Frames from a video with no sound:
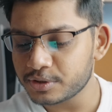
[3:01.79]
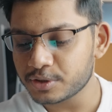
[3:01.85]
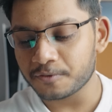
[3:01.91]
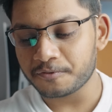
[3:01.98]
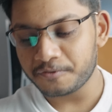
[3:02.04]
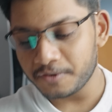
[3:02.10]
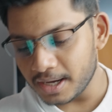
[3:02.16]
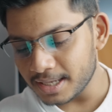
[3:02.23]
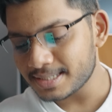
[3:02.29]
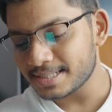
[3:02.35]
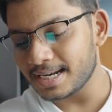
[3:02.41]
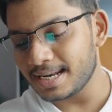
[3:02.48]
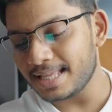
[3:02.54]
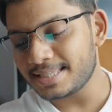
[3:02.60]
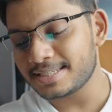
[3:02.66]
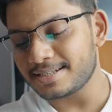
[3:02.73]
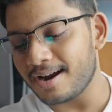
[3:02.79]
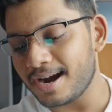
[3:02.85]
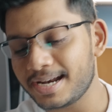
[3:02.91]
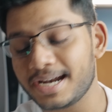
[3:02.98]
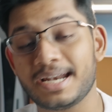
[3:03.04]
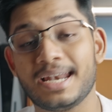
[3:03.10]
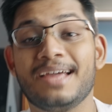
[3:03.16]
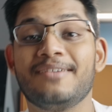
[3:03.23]
So first, let's start
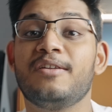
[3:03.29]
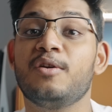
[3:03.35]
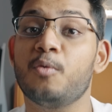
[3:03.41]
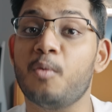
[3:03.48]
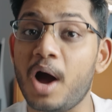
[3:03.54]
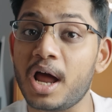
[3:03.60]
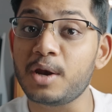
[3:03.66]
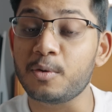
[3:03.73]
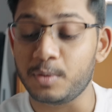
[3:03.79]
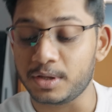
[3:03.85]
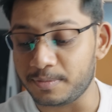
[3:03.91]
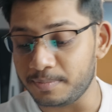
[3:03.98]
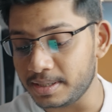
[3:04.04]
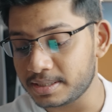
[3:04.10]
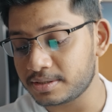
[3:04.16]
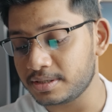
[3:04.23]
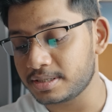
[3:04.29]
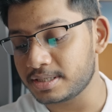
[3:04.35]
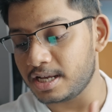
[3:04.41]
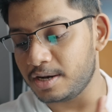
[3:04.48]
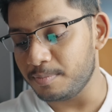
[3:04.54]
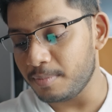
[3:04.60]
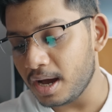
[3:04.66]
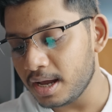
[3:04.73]
at level 1 with Mr.
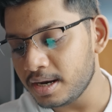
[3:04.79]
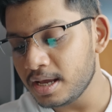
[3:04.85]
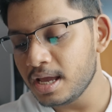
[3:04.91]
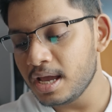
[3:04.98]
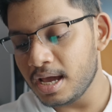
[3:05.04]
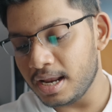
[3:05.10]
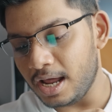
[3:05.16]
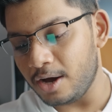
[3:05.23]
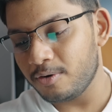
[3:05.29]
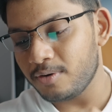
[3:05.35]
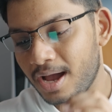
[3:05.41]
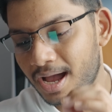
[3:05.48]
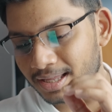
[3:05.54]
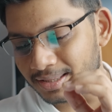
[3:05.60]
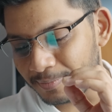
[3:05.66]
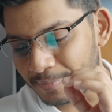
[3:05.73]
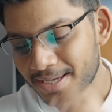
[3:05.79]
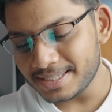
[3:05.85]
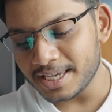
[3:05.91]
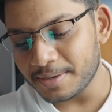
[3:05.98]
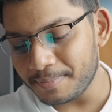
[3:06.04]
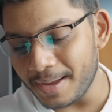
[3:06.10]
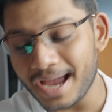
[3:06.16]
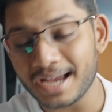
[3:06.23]
Salman. Now, the
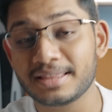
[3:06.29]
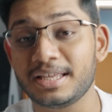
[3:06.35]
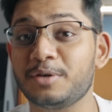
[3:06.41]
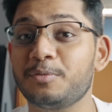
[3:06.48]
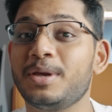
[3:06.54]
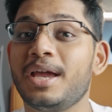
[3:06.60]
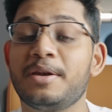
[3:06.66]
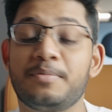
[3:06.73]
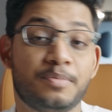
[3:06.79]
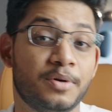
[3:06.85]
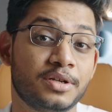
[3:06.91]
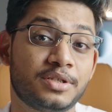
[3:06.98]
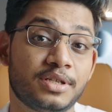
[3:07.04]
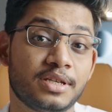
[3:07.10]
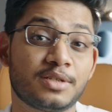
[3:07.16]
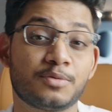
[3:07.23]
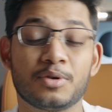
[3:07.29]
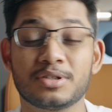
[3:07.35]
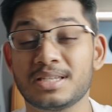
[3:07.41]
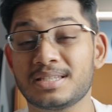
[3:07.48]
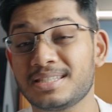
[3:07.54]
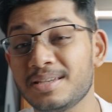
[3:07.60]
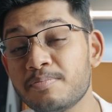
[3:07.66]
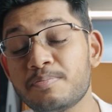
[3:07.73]
basic pack that we had purchased was a
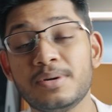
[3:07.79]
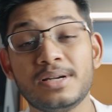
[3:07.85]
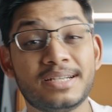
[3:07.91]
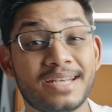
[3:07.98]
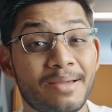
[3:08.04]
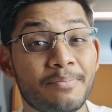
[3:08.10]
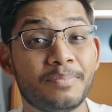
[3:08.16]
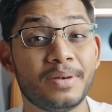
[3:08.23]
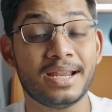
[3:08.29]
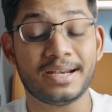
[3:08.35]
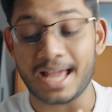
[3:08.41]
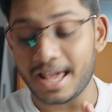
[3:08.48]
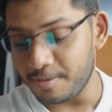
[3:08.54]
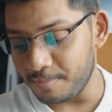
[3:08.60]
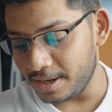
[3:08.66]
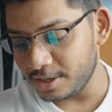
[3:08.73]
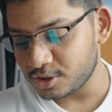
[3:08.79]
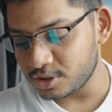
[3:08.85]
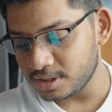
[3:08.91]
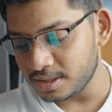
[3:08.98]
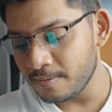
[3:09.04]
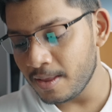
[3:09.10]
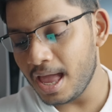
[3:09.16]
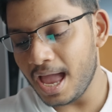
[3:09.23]
simple template
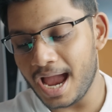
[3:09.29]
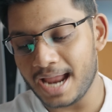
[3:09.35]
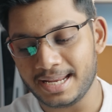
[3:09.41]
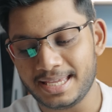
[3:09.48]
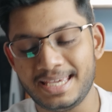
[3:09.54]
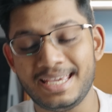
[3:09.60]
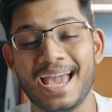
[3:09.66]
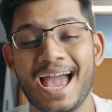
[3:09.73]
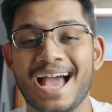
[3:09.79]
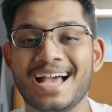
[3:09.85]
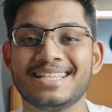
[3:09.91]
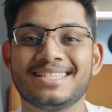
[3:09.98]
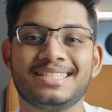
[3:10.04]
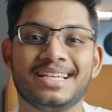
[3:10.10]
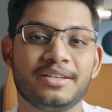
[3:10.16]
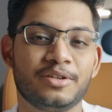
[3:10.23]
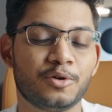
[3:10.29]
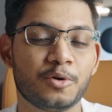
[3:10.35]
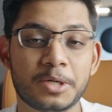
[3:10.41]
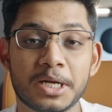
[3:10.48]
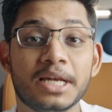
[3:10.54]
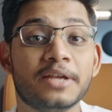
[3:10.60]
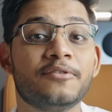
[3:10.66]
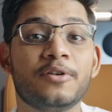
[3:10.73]
animation, and he has
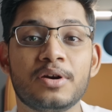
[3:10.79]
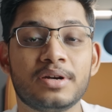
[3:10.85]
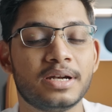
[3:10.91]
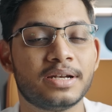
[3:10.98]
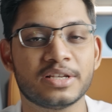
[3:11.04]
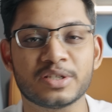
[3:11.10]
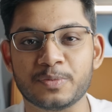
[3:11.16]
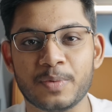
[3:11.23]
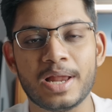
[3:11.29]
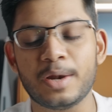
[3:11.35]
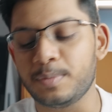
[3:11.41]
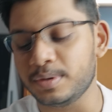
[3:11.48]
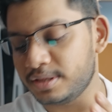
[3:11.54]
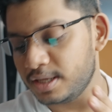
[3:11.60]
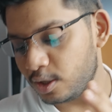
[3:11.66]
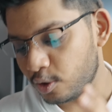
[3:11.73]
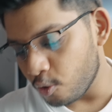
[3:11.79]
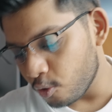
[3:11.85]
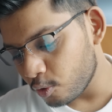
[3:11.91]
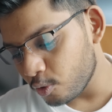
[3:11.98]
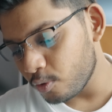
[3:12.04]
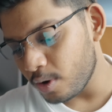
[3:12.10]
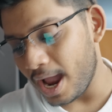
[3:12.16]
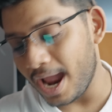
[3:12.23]
delivered it as well with the
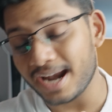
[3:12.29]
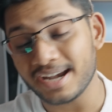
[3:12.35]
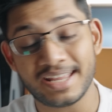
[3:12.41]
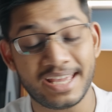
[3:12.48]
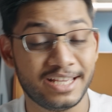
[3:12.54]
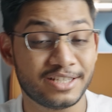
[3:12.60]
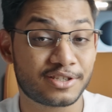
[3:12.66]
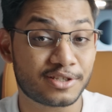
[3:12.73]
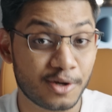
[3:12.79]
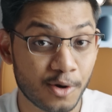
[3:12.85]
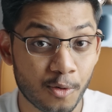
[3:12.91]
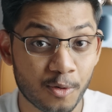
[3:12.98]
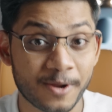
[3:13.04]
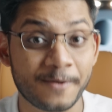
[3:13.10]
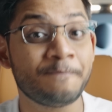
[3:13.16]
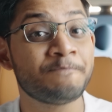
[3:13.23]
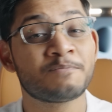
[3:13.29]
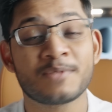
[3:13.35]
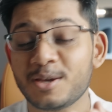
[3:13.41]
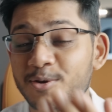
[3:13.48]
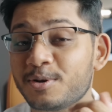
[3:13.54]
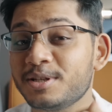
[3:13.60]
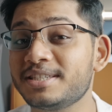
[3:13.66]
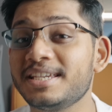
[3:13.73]
logo and a slogan.
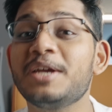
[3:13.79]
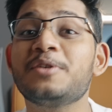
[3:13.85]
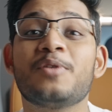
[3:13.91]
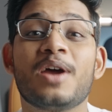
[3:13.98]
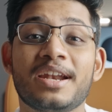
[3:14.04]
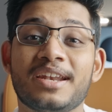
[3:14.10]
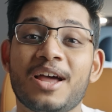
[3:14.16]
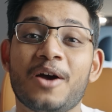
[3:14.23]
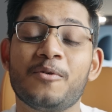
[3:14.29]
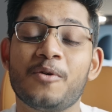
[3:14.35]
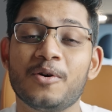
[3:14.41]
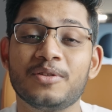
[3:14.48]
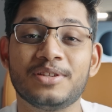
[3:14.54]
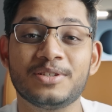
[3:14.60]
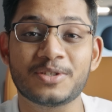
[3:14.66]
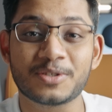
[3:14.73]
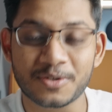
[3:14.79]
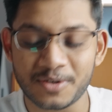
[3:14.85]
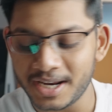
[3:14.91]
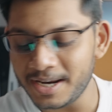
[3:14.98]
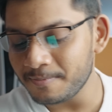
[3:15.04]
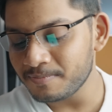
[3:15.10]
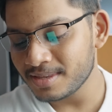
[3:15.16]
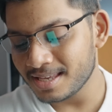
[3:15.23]
You can see it right now on the
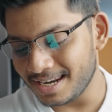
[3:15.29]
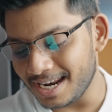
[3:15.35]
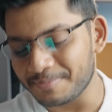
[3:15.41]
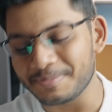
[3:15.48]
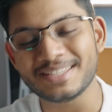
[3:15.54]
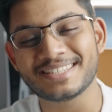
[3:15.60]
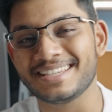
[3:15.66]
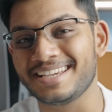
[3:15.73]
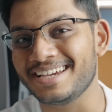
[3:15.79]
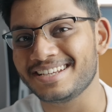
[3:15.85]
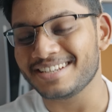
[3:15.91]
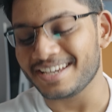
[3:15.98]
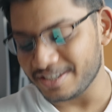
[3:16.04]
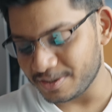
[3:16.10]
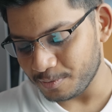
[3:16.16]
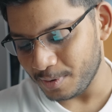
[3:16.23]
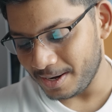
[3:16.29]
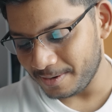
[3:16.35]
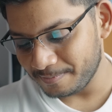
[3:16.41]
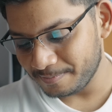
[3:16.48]
screen. Let me see it as well.